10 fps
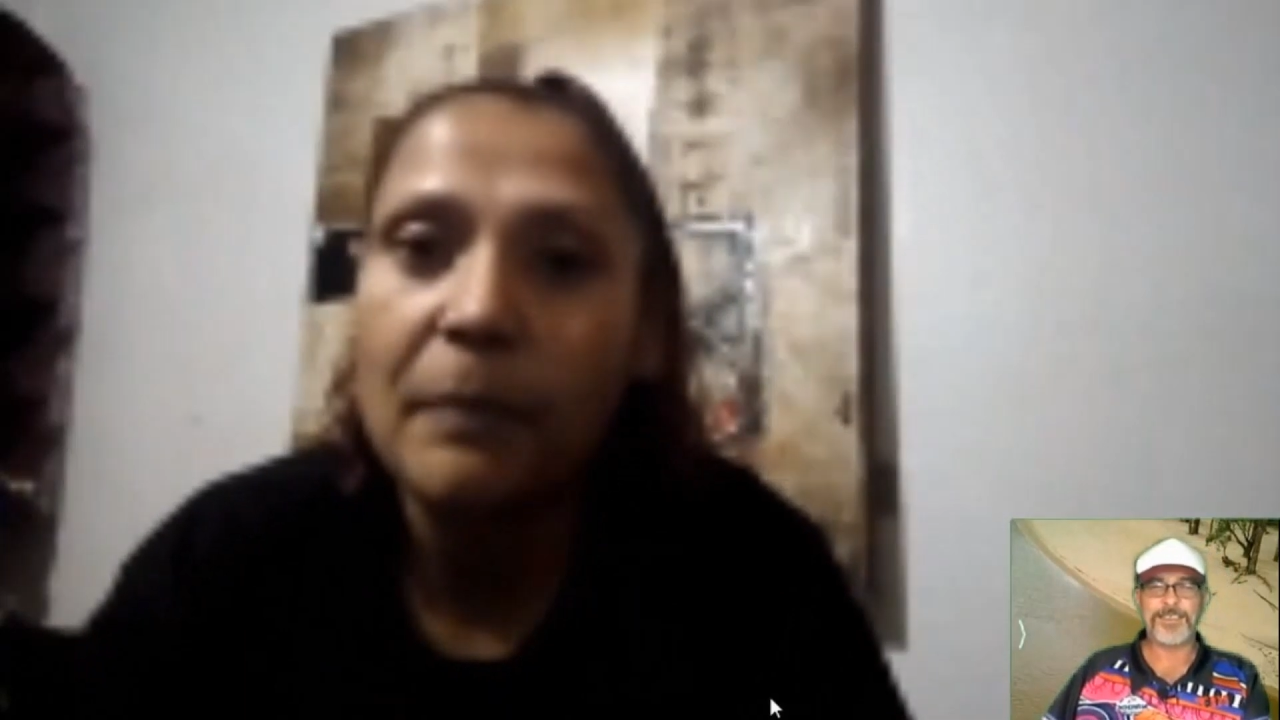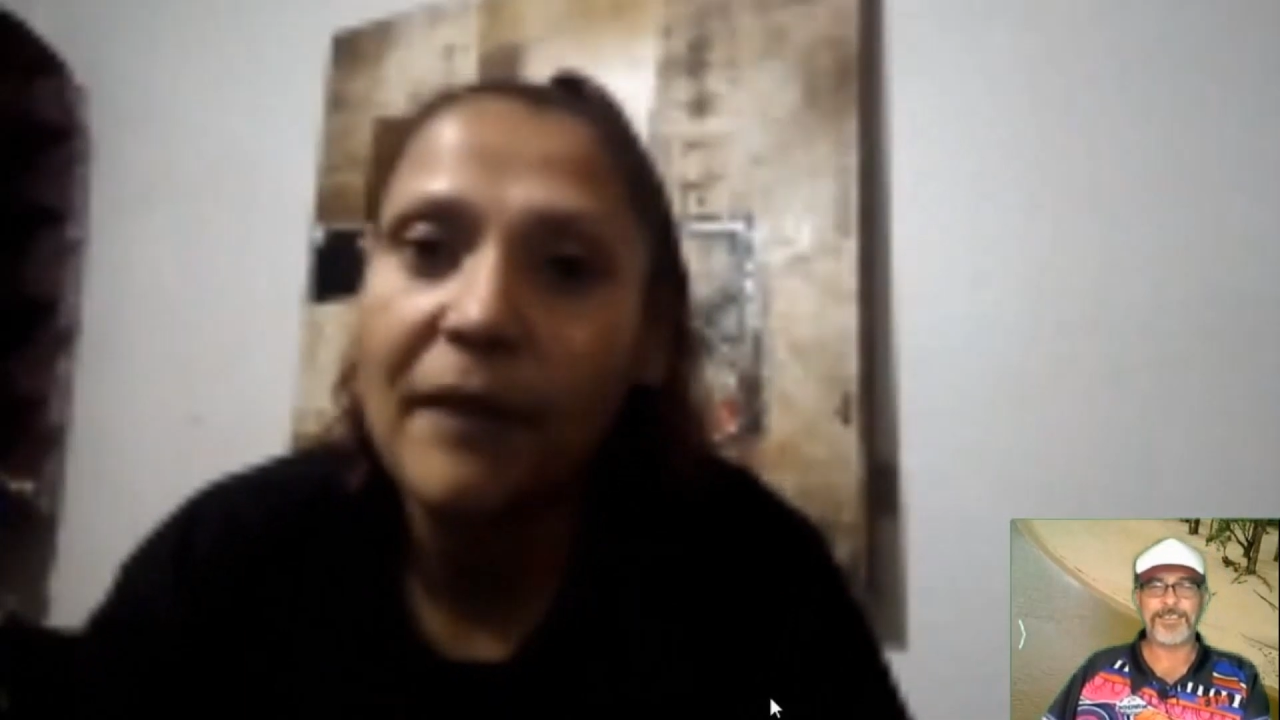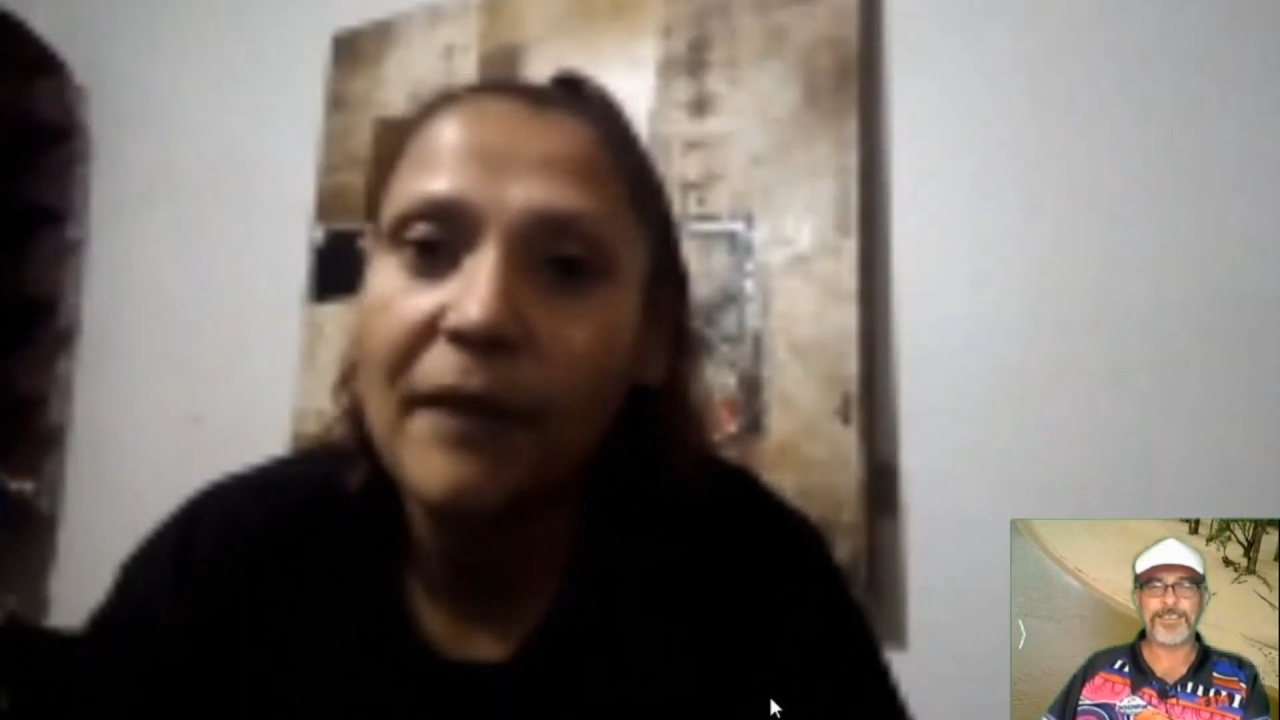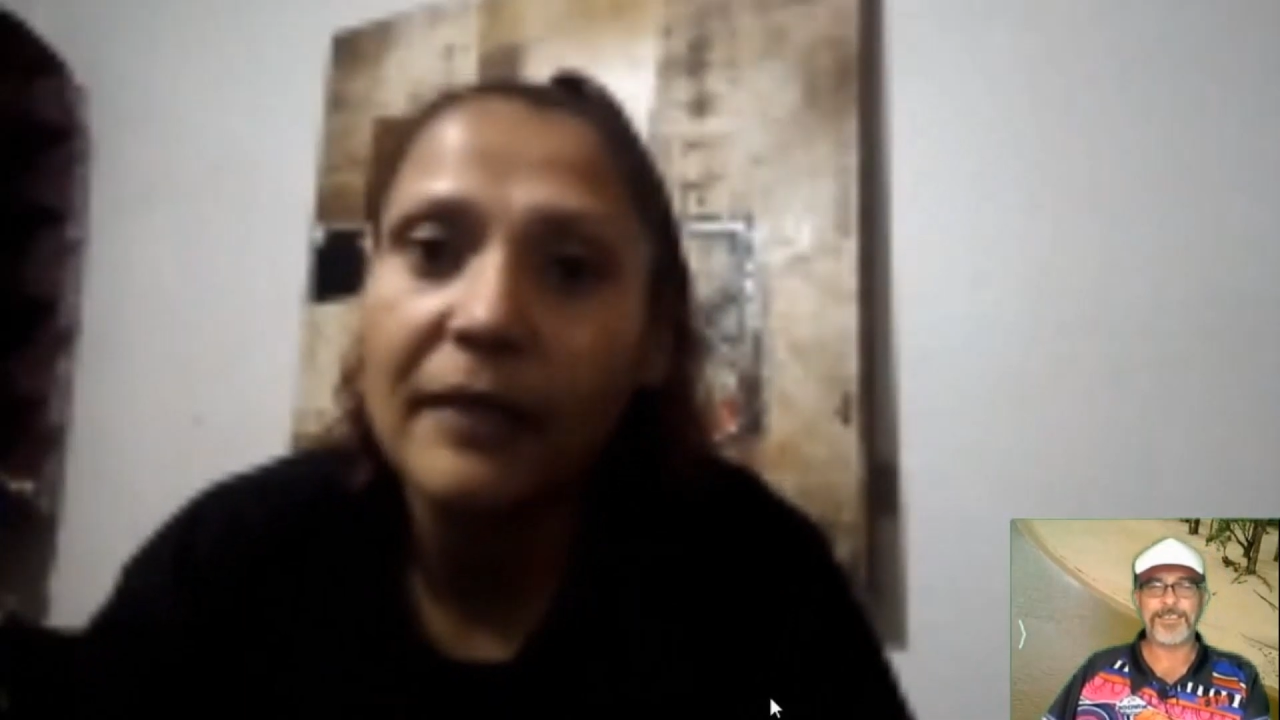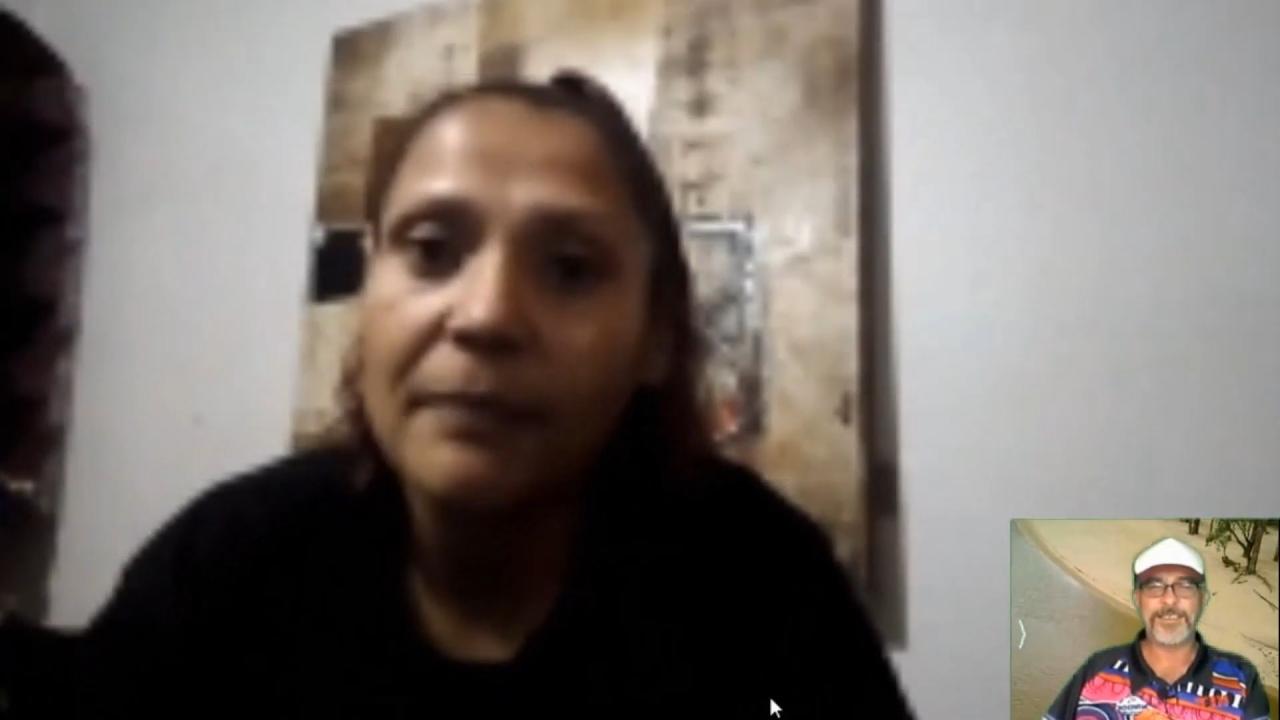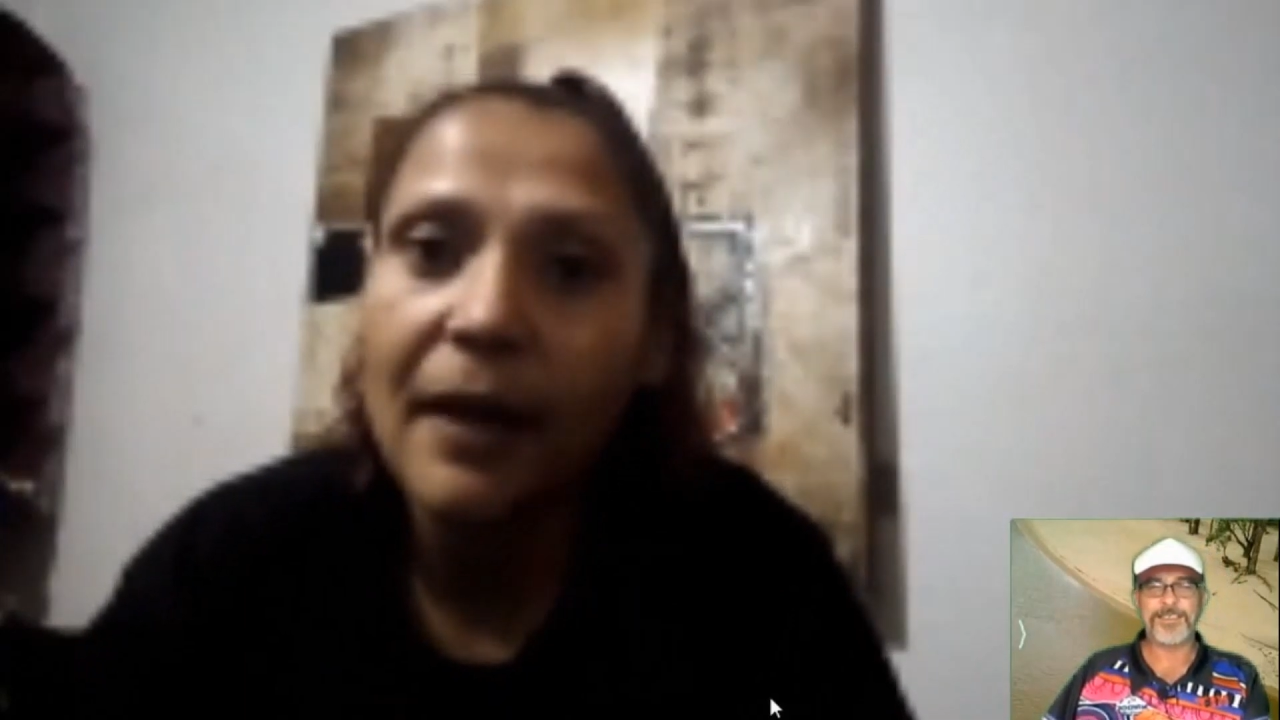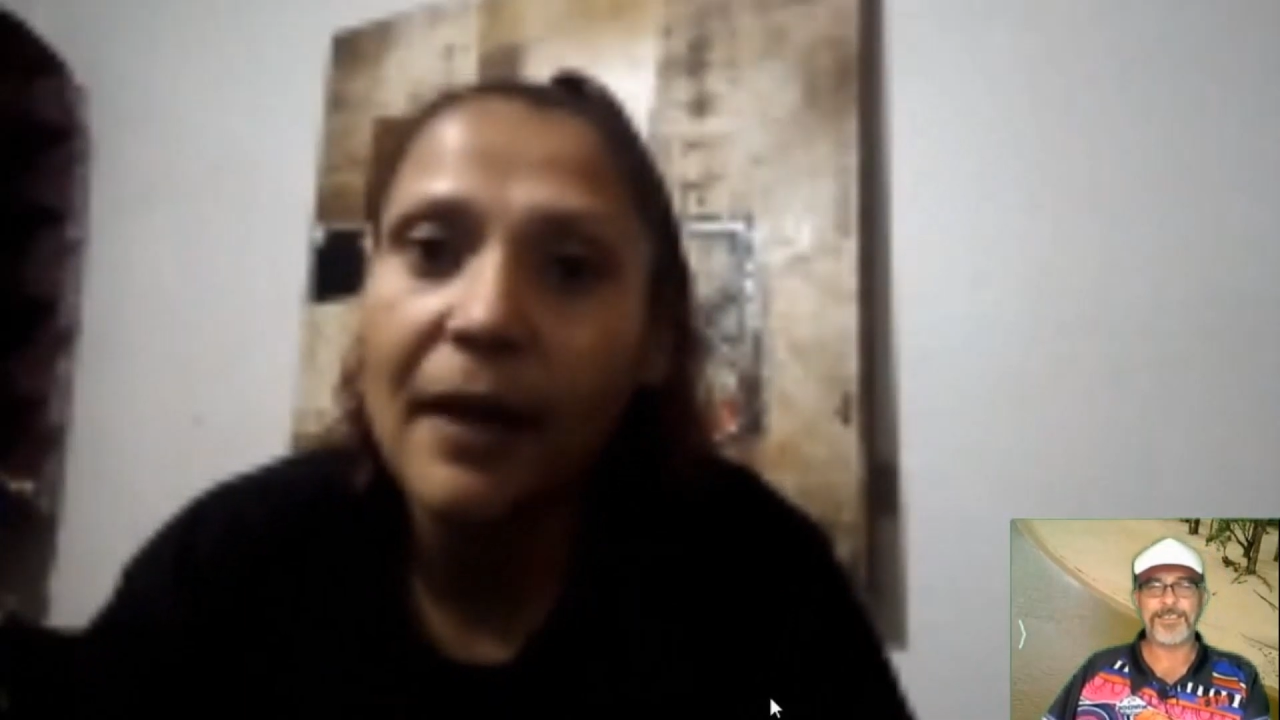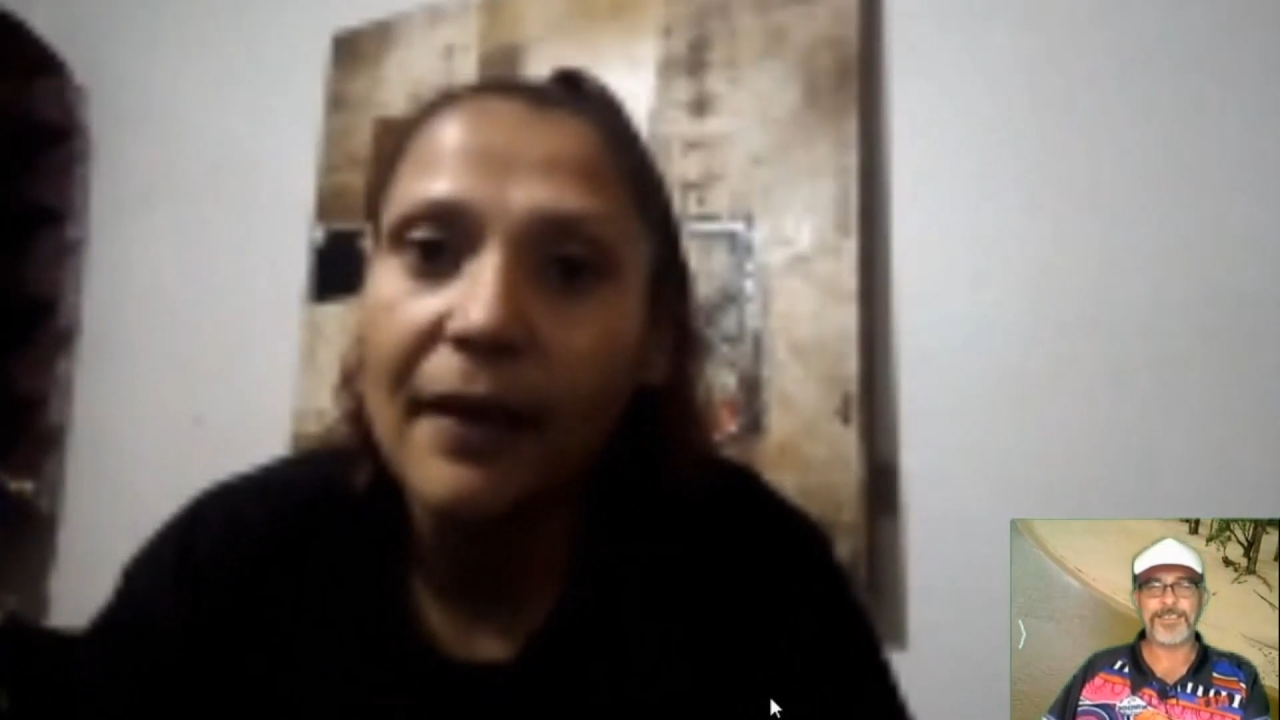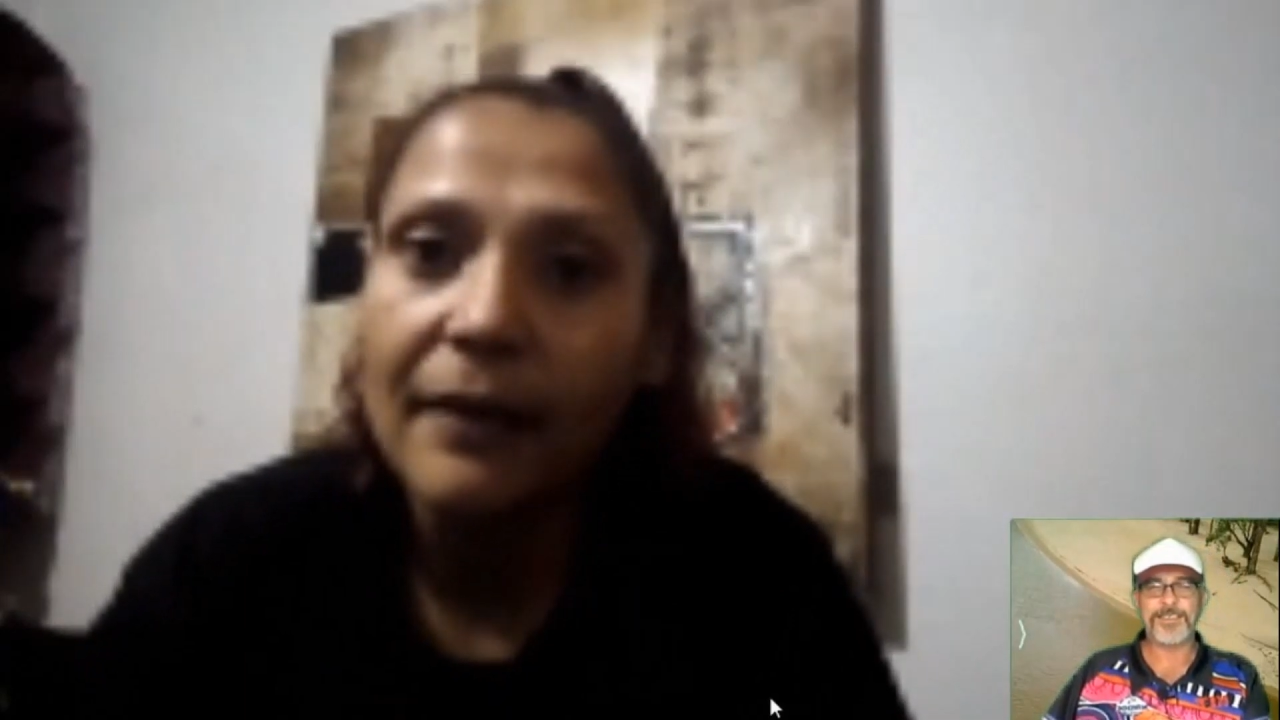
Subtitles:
fucking mother.